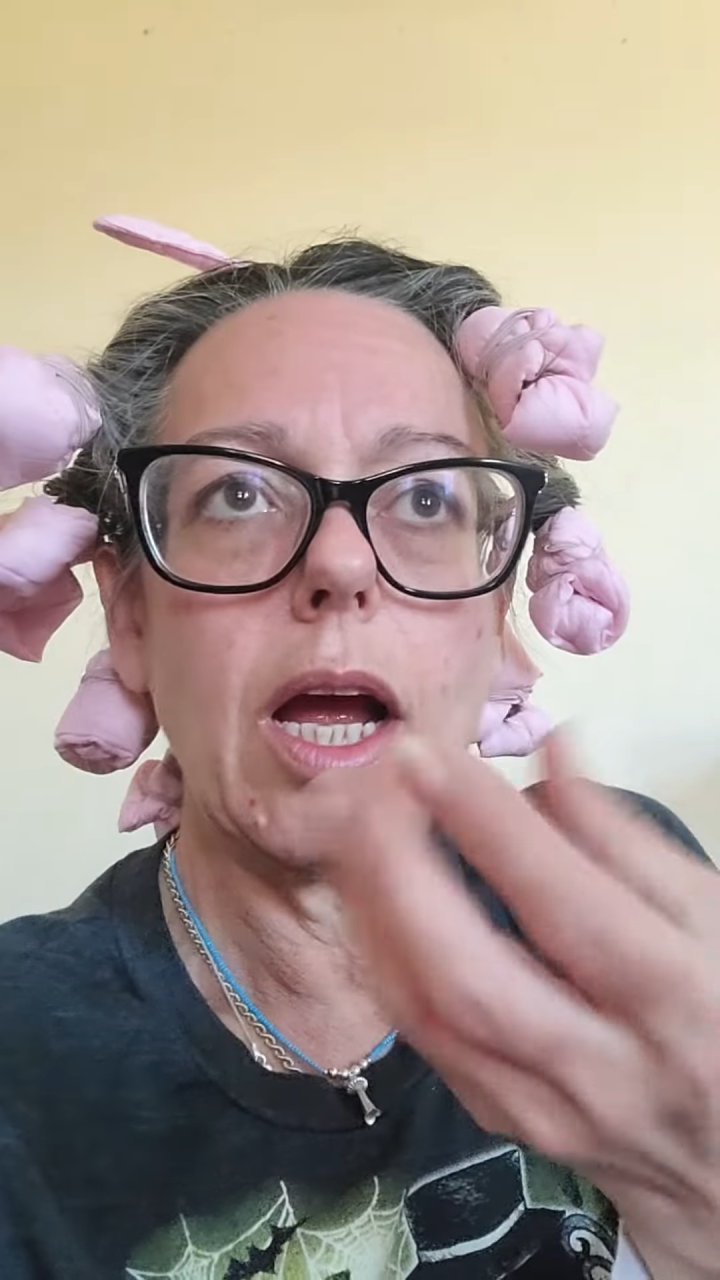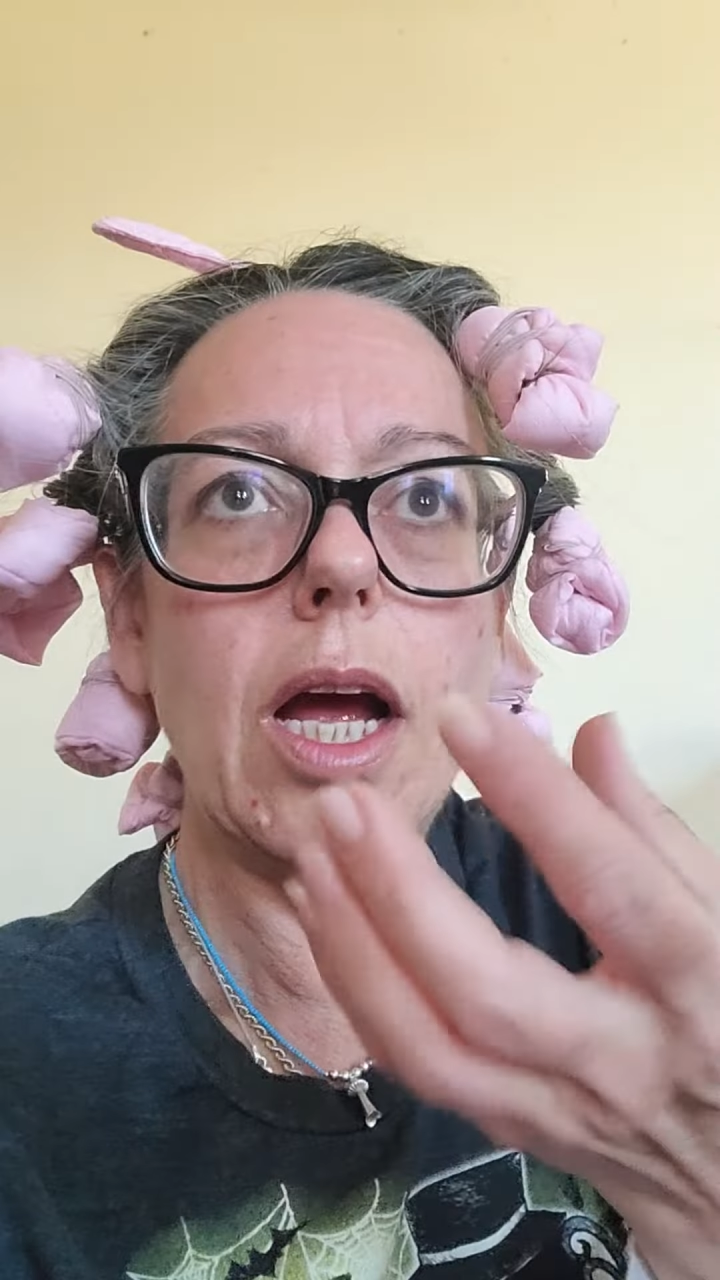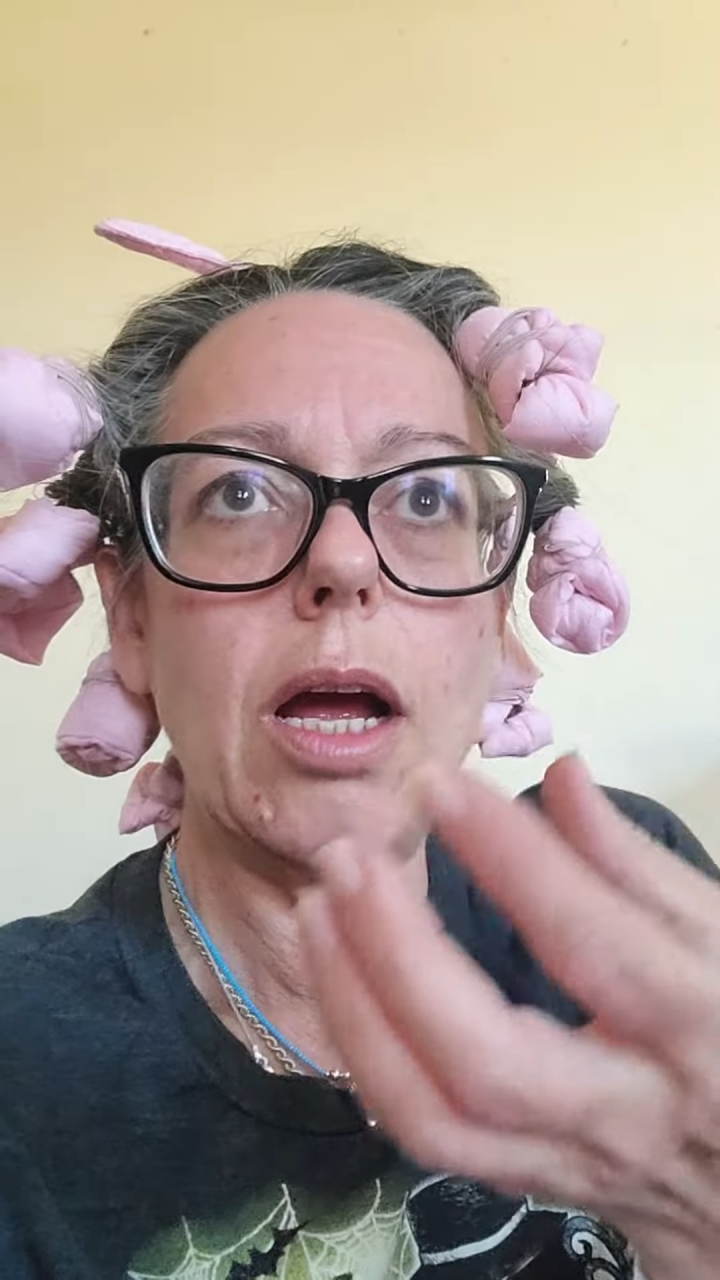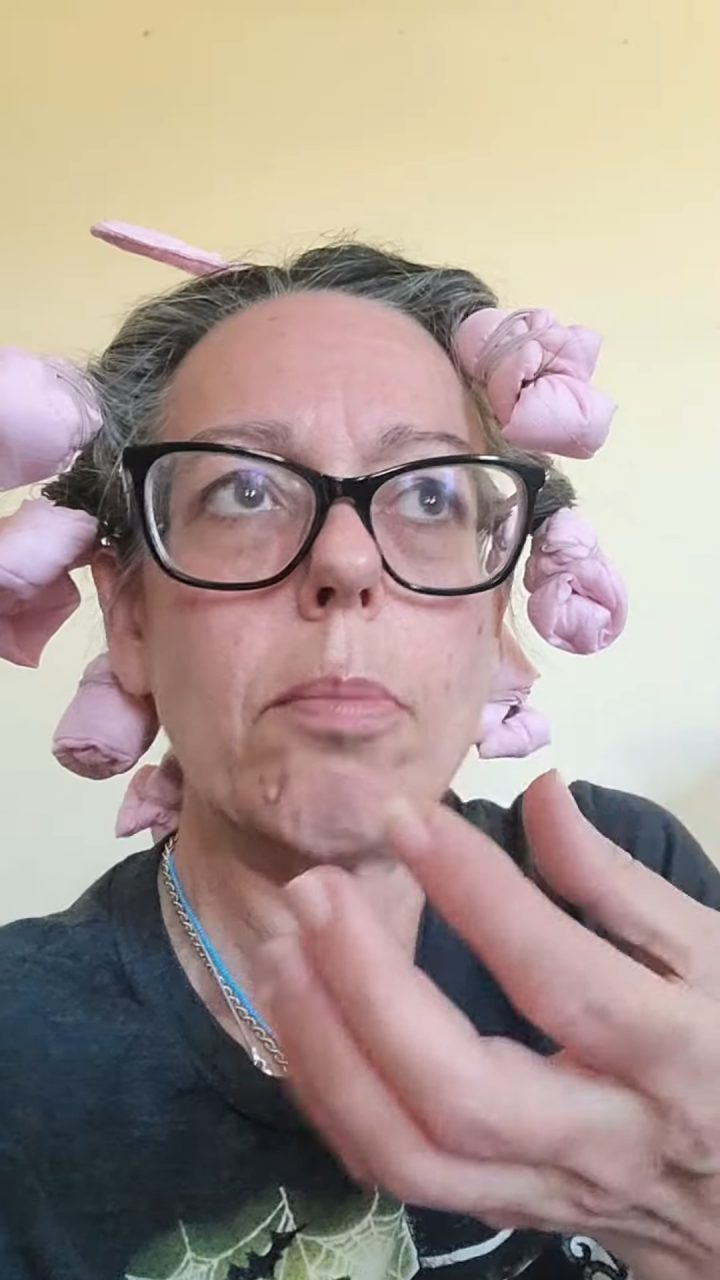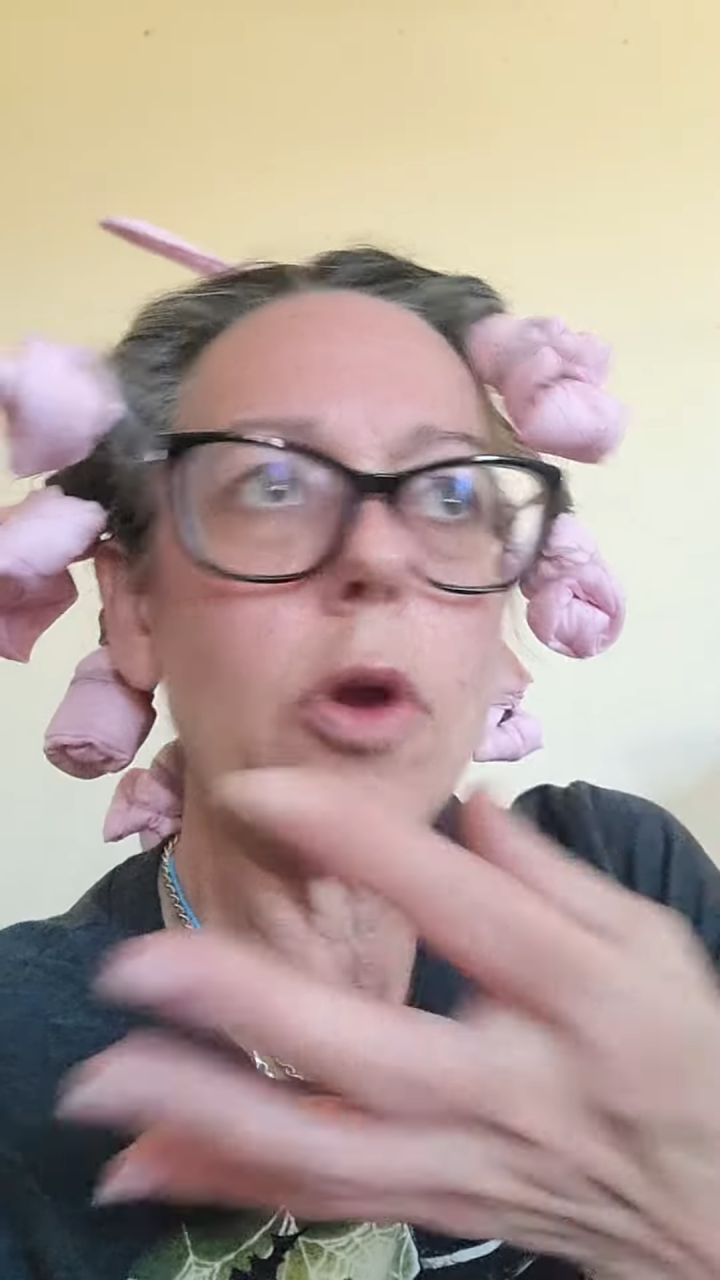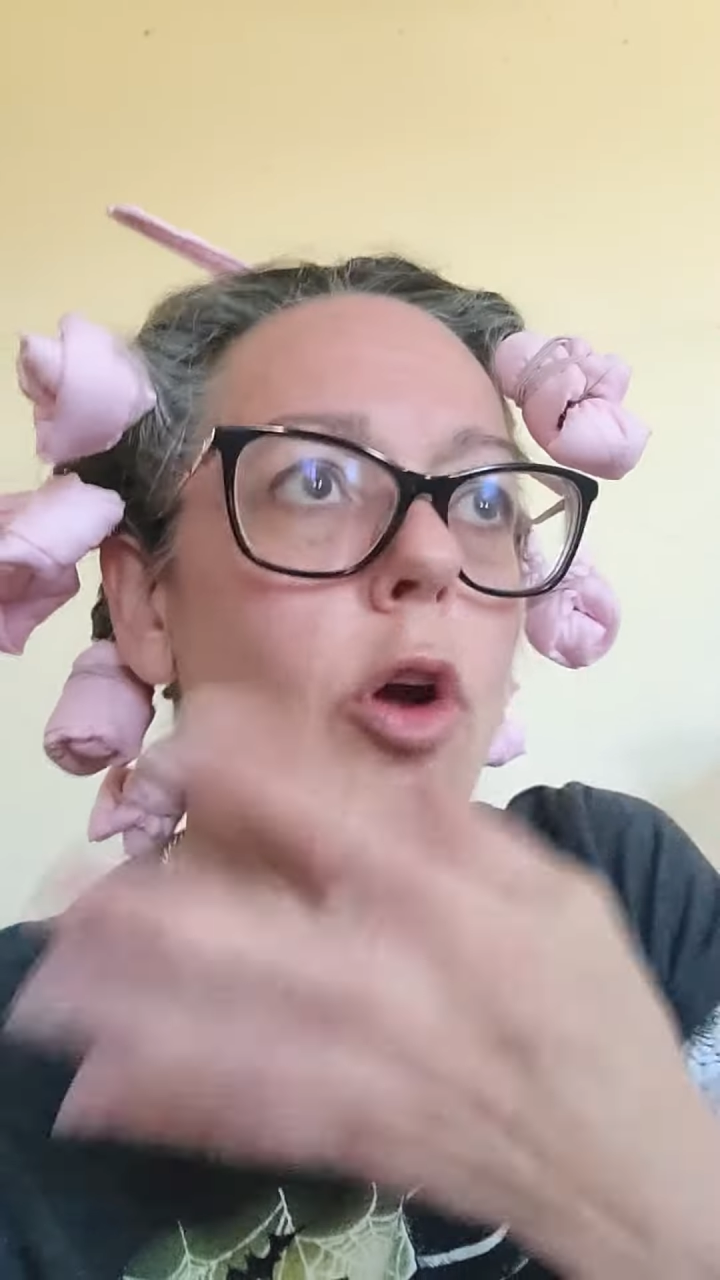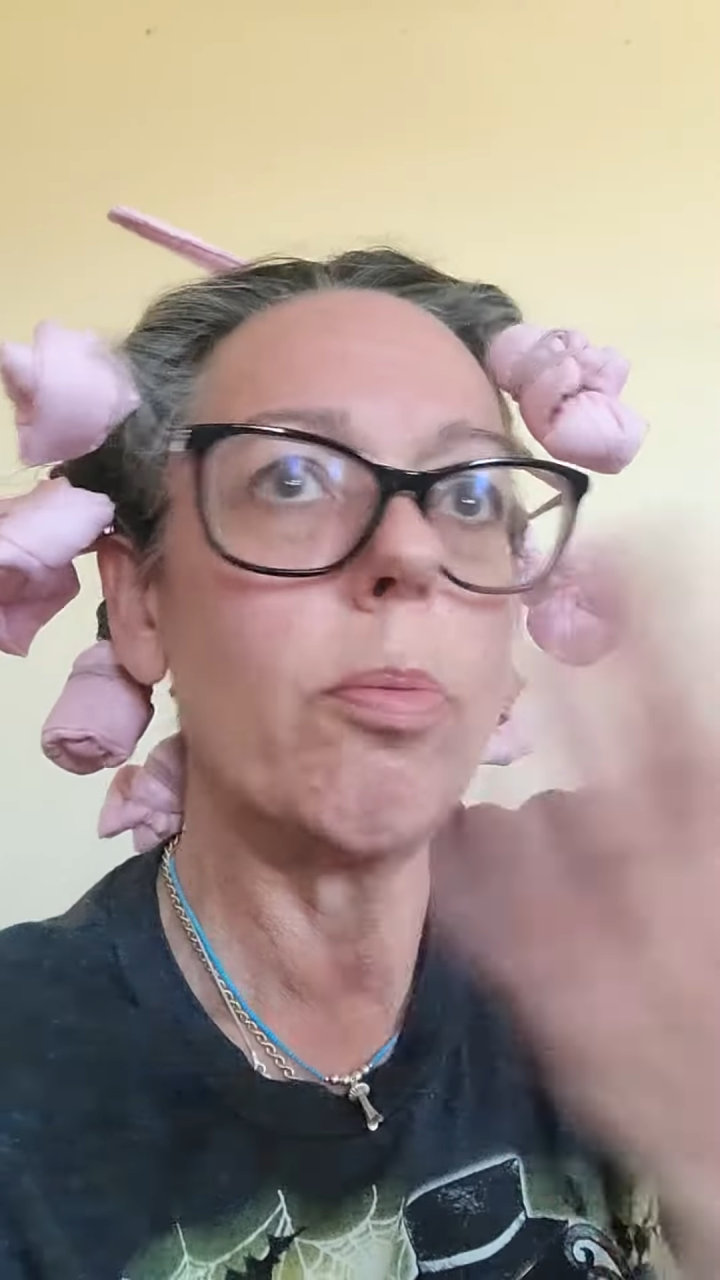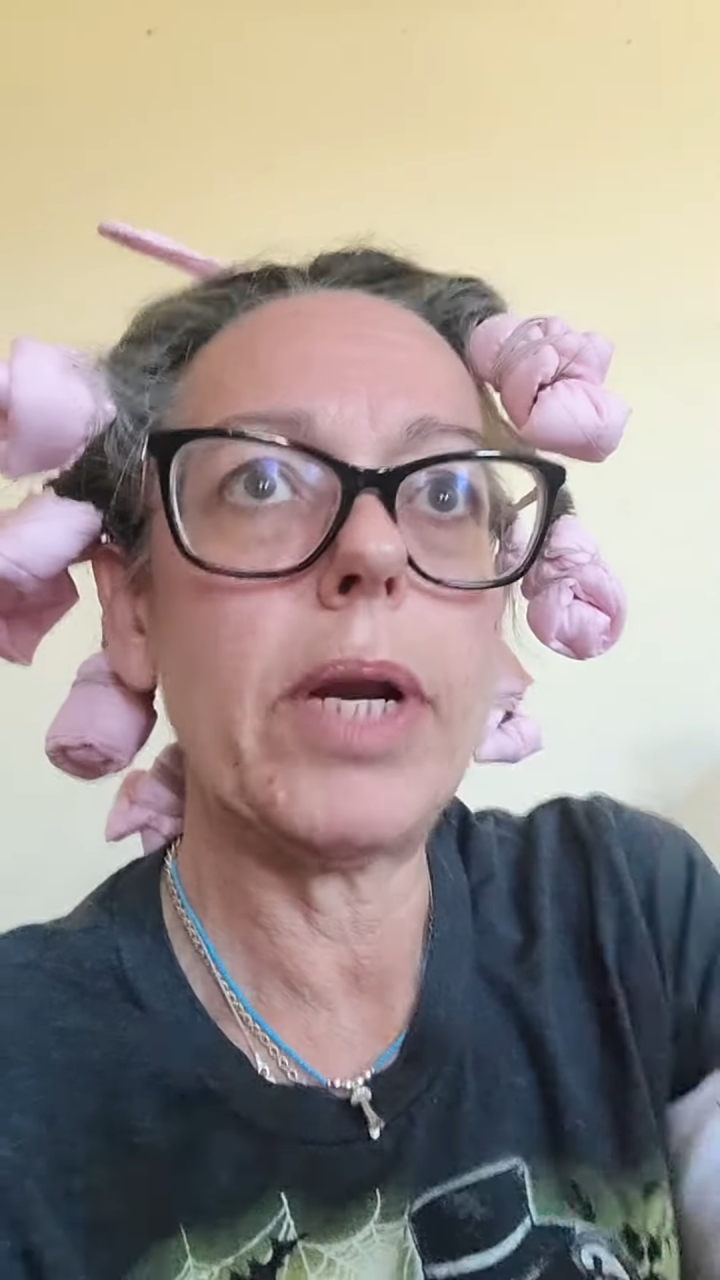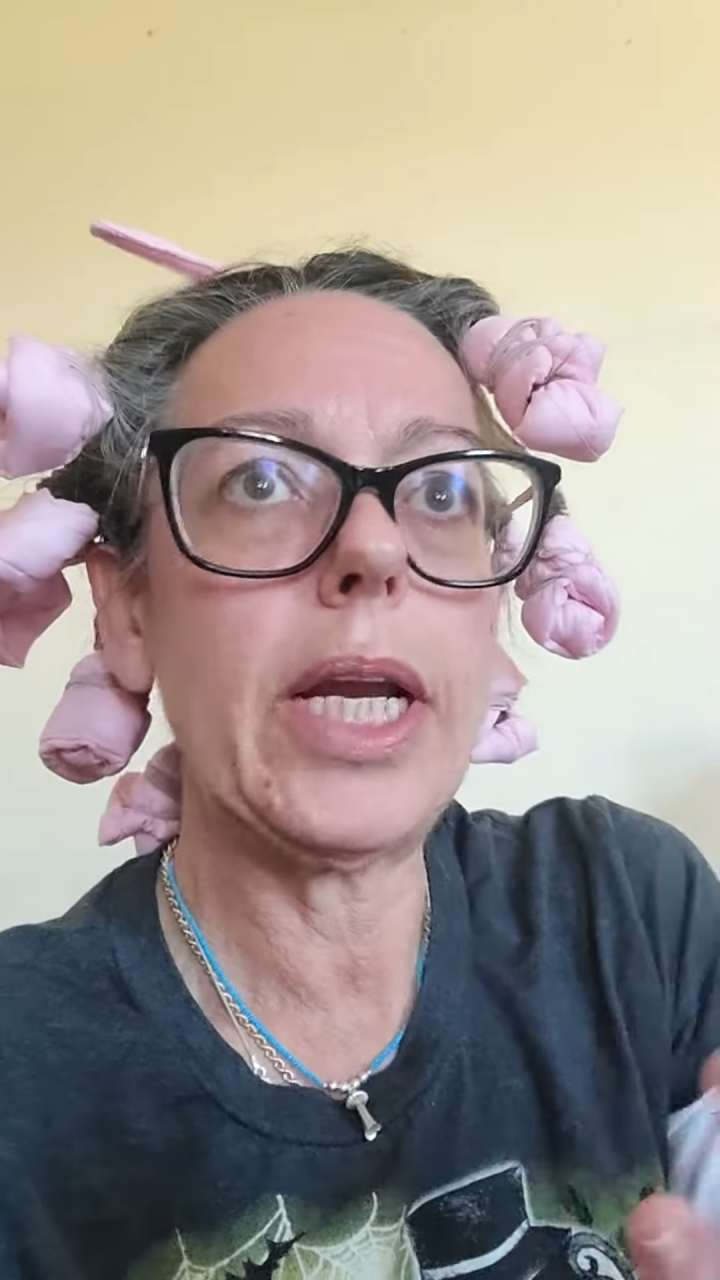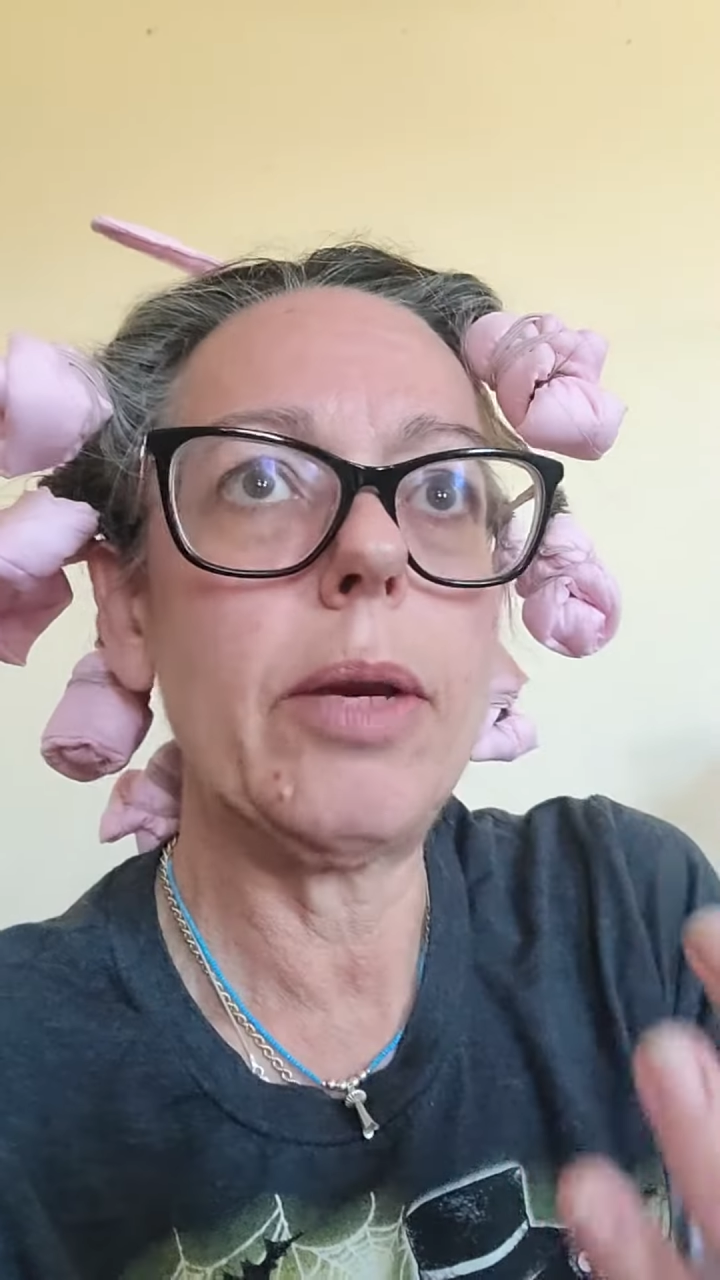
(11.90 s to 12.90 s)

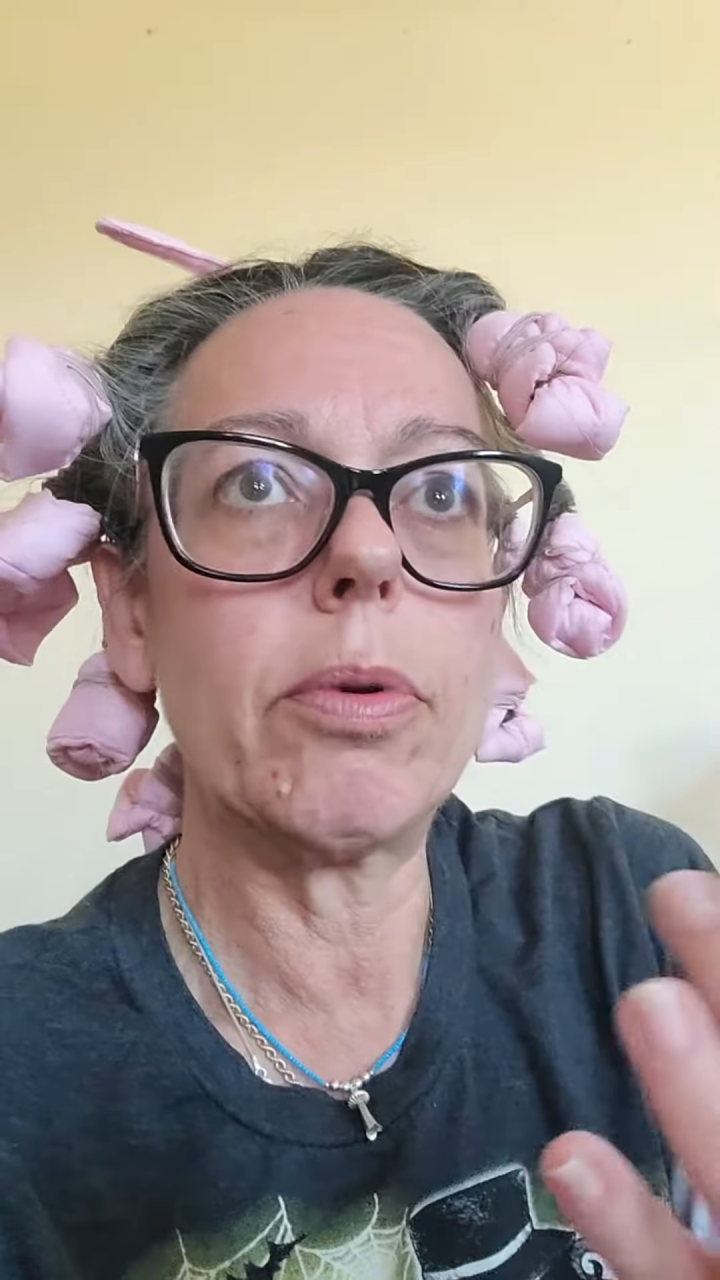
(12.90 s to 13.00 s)
Nobody